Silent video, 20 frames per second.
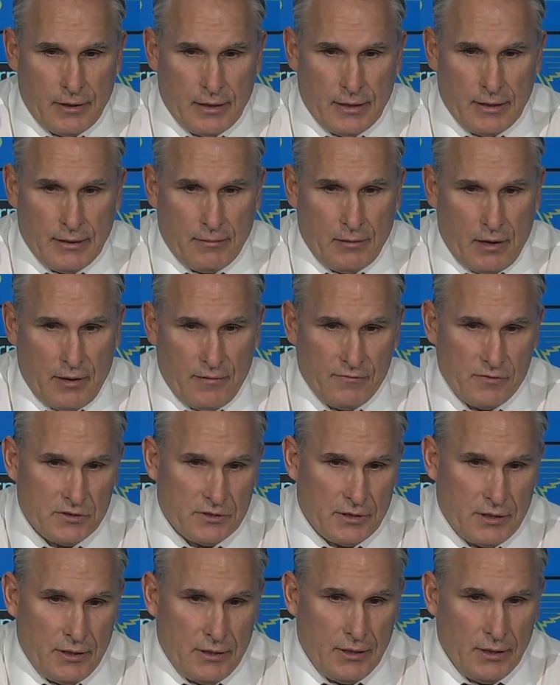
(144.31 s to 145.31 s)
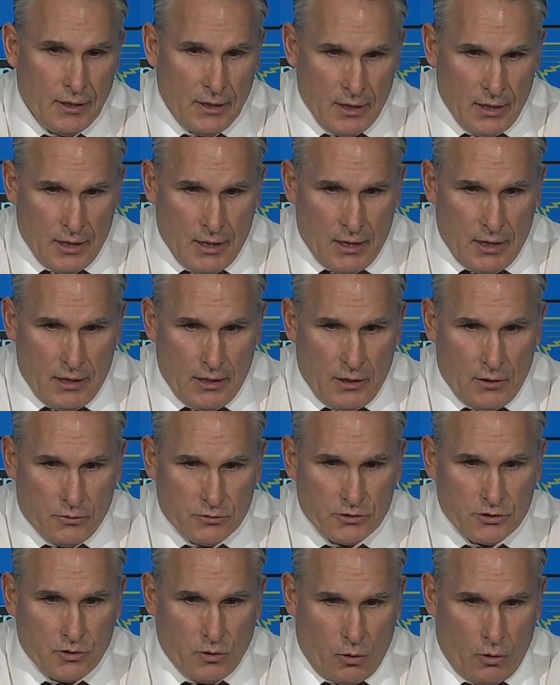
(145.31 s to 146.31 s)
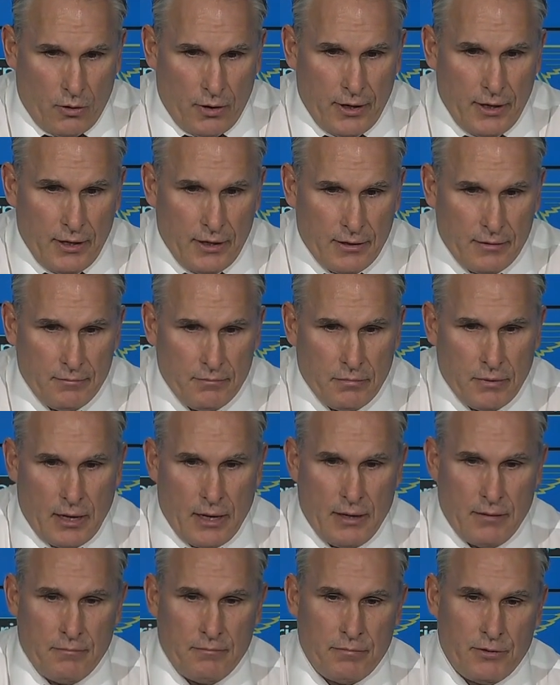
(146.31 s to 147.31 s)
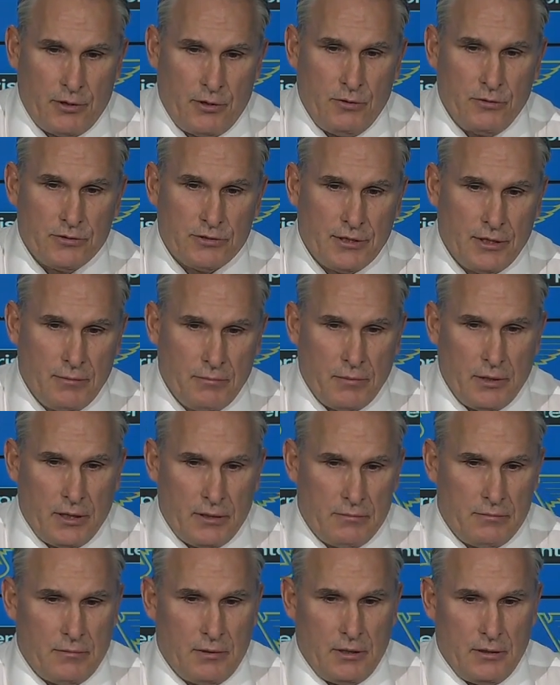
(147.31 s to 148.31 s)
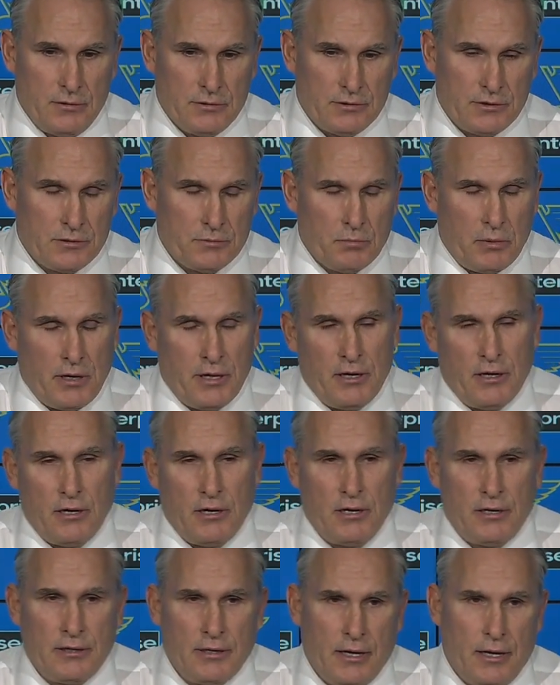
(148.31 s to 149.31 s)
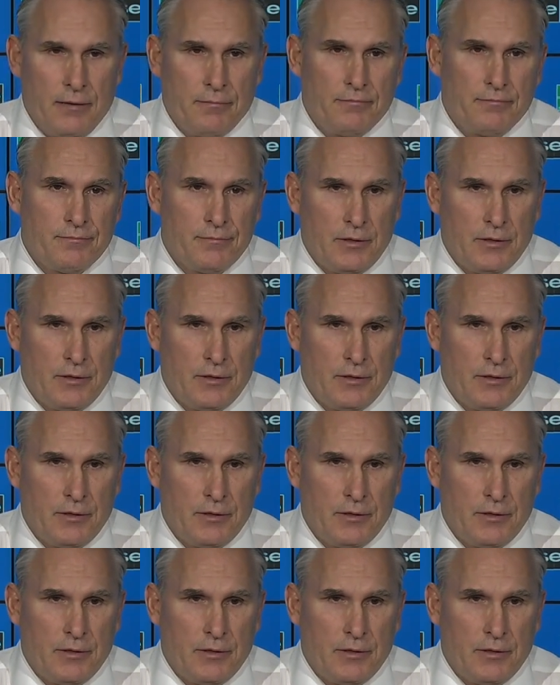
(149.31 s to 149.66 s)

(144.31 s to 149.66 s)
Obviously, you know, scoring and producing, but you know, he's just playing a hard game.